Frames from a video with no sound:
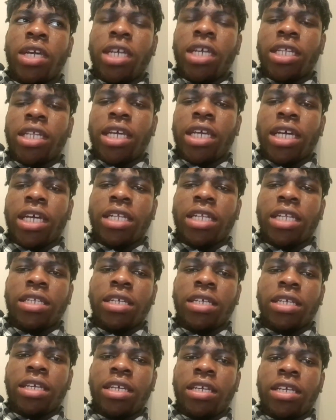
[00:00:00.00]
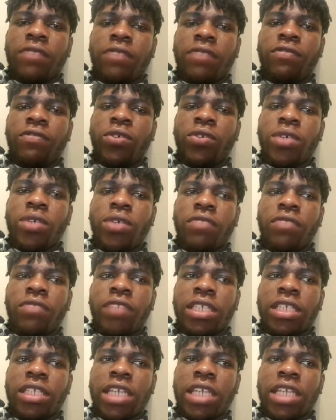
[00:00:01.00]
they had a few events,